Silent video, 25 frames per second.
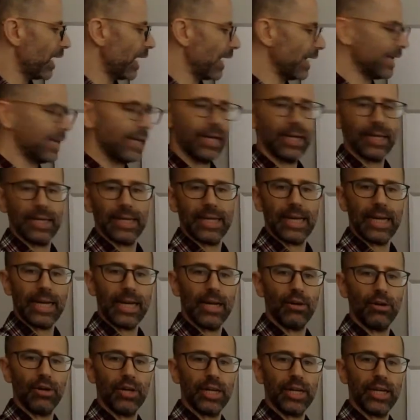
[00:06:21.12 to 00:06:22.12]
I can
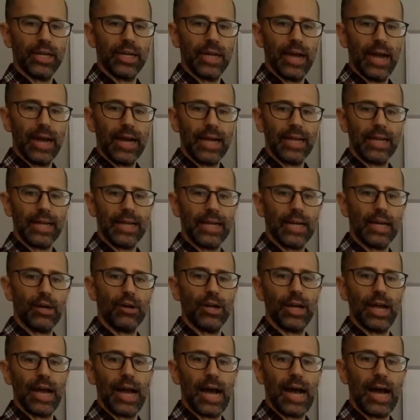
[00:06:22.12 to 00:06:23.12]
carry
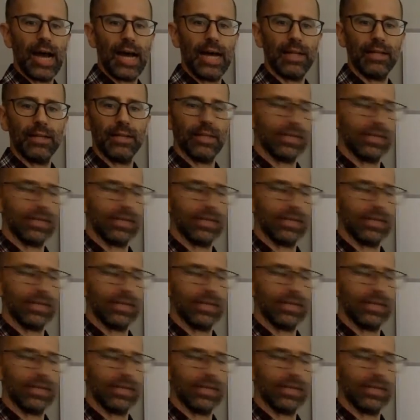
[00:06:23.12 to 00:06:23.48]
on